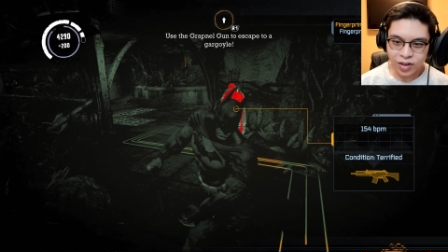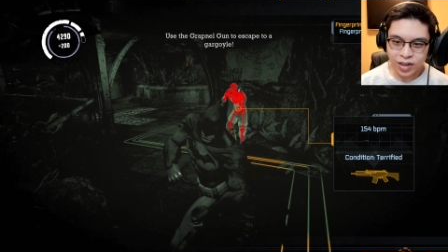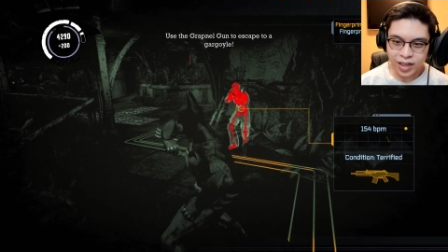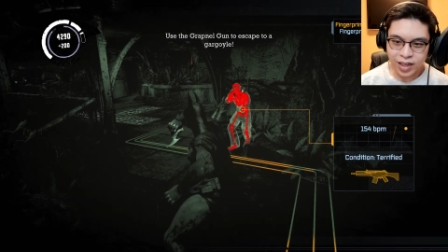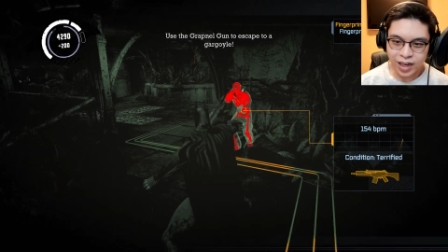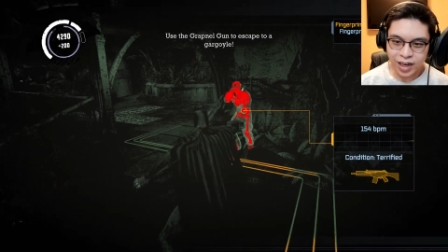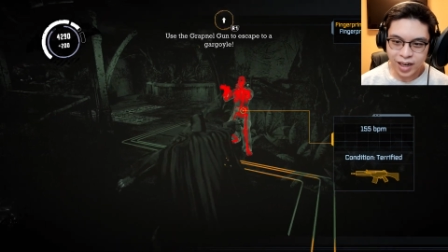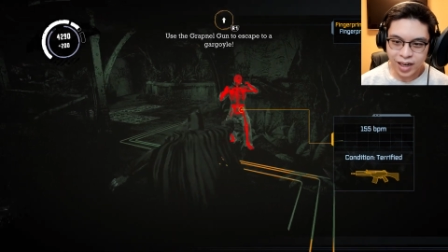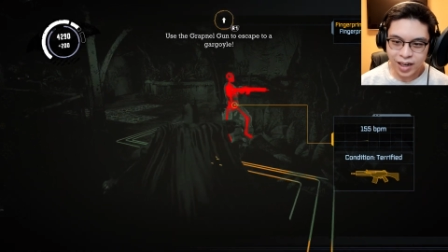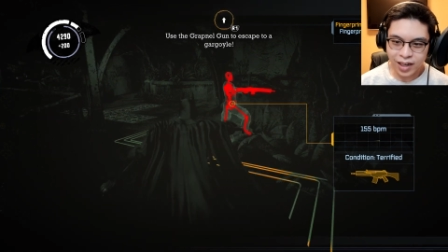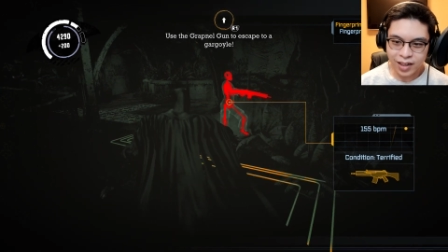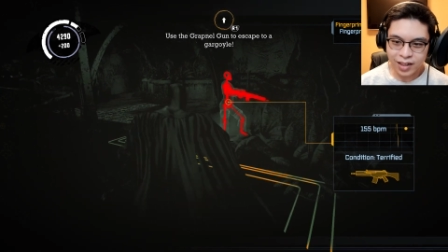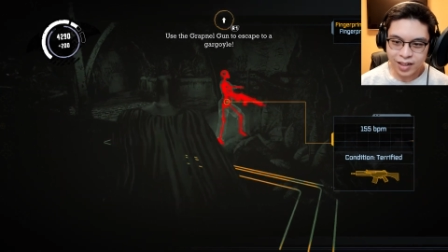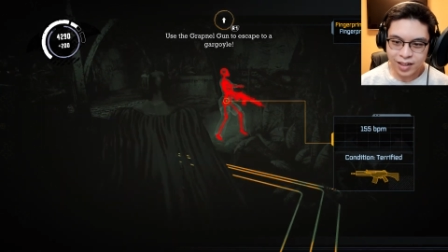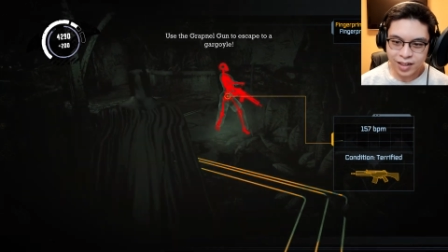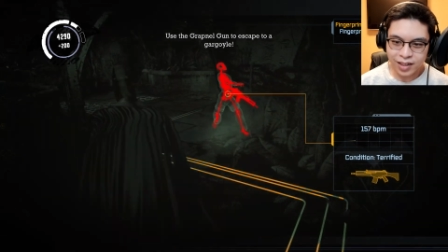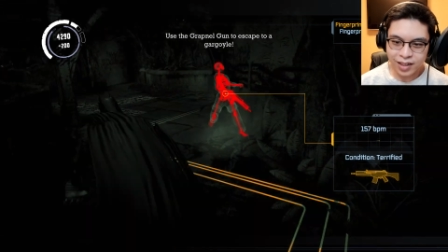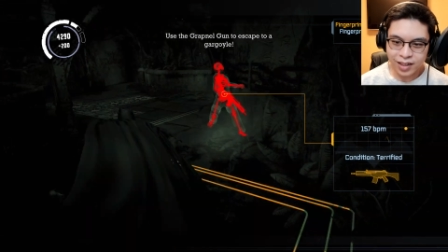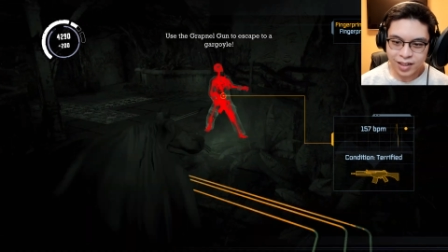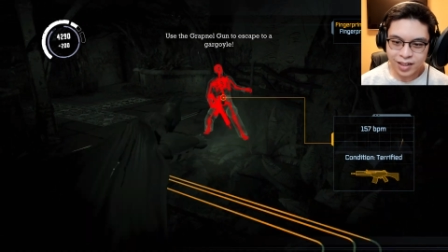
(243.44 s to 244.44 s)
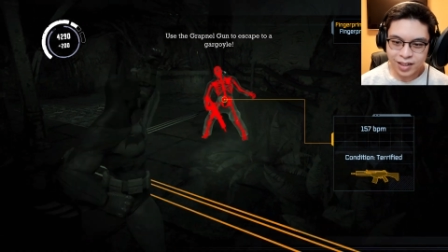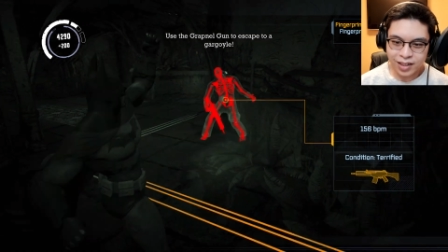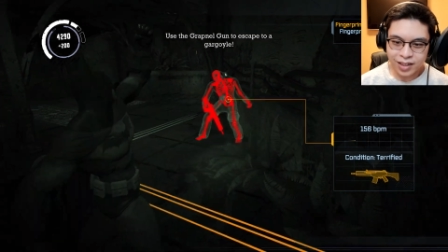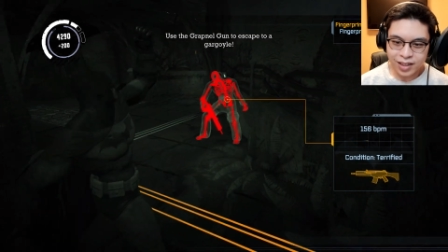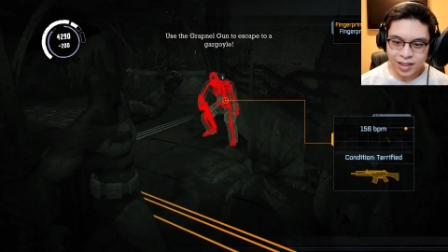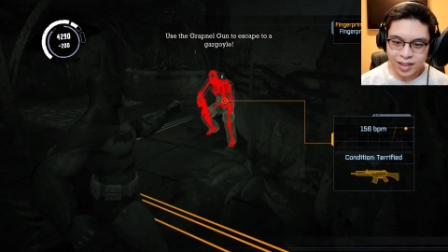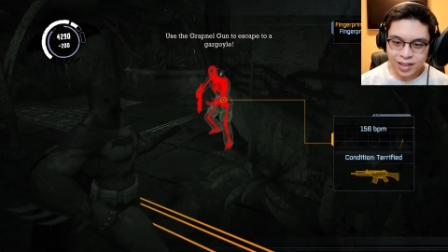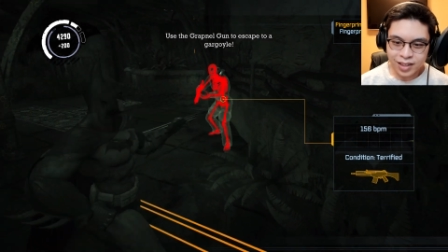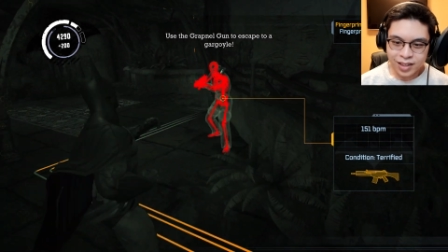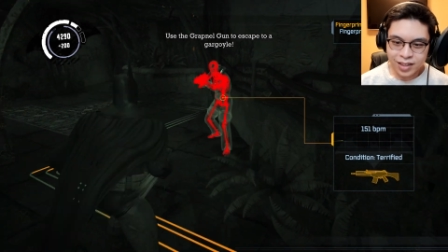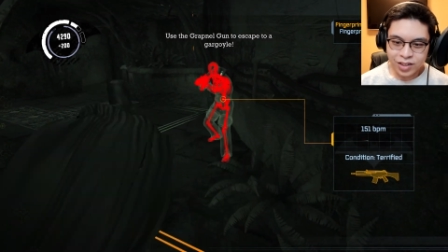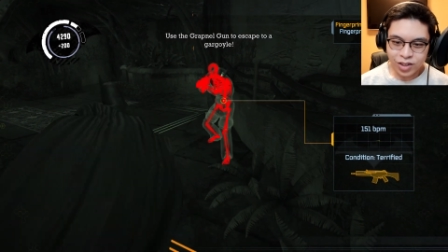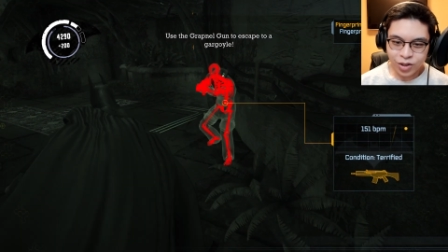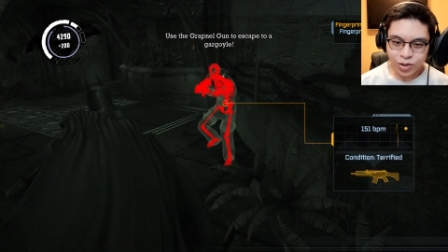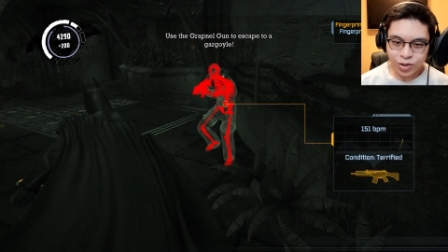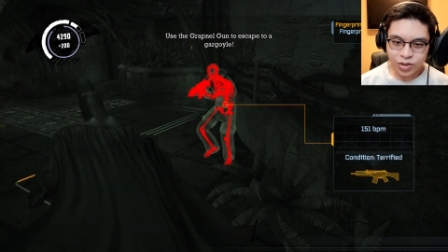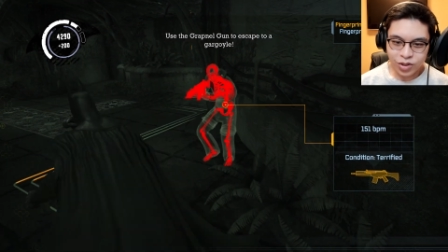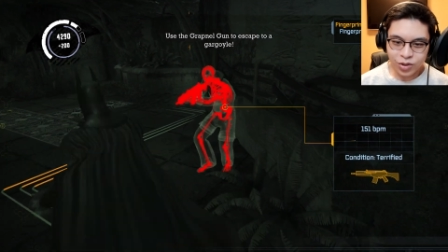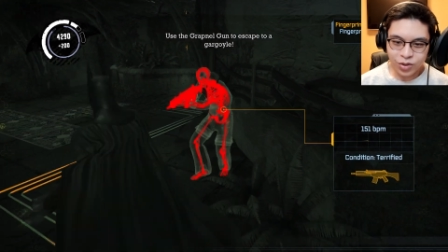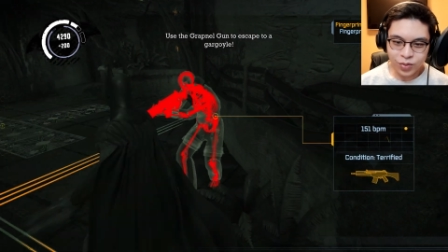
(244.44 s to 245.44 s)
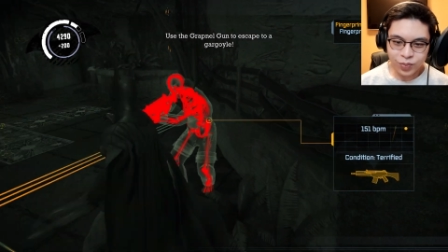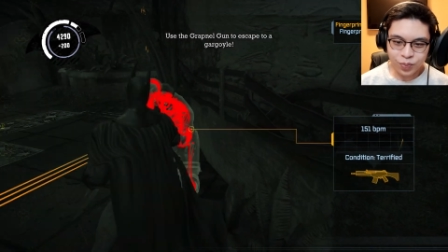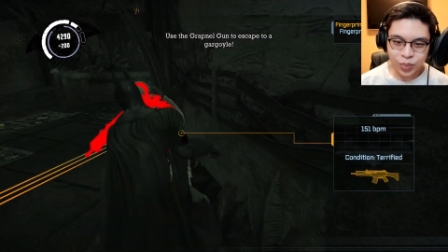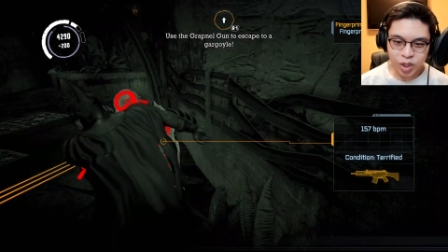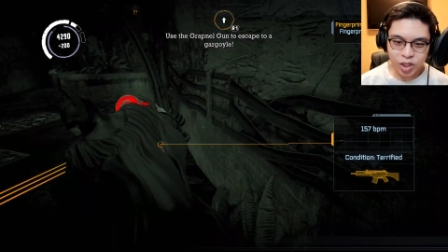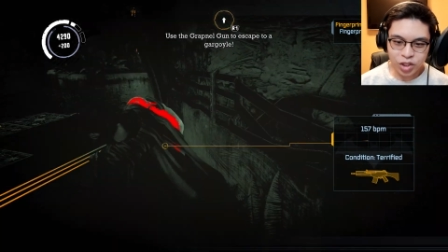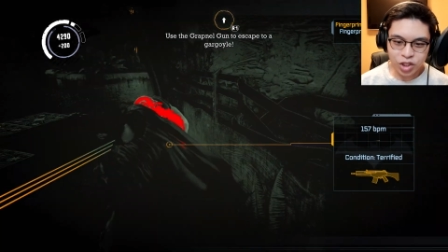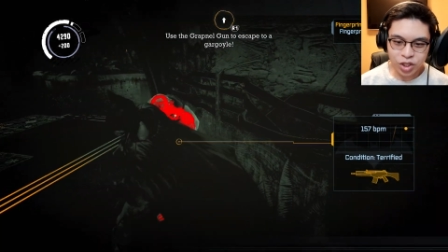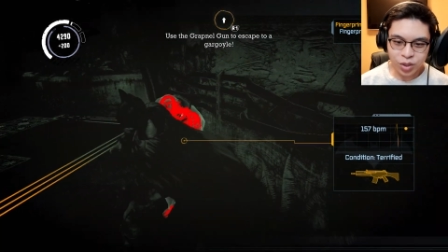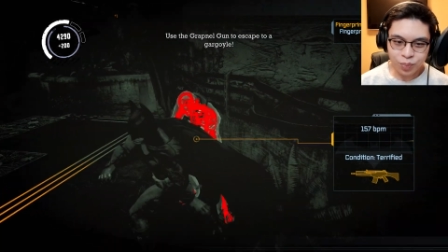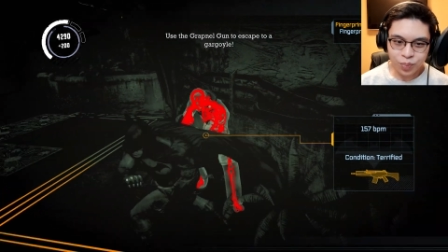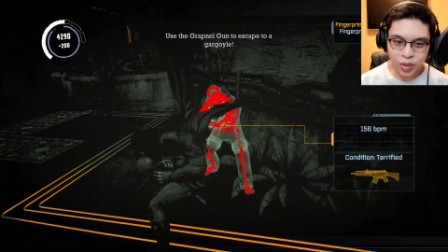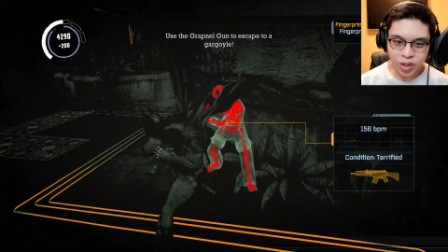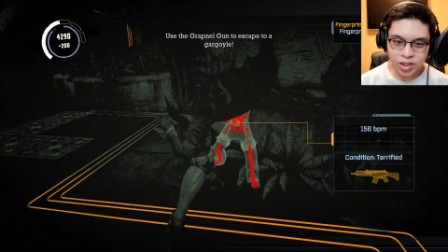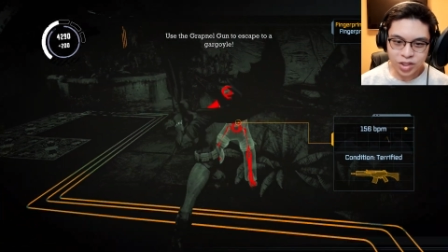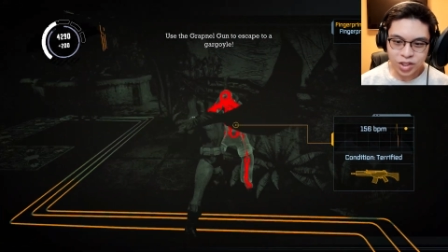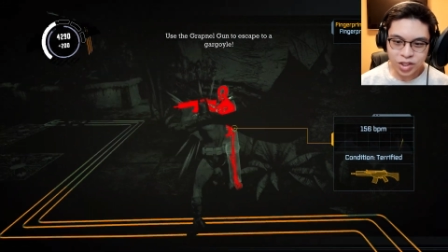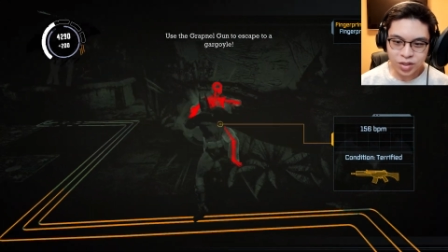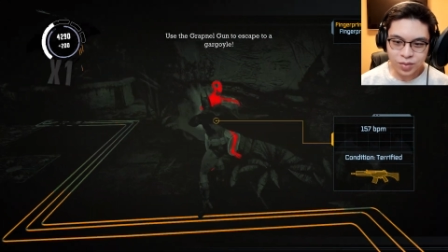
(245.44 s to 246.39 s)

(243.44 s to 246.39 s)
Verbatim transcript: Oh, God. No. Punch him.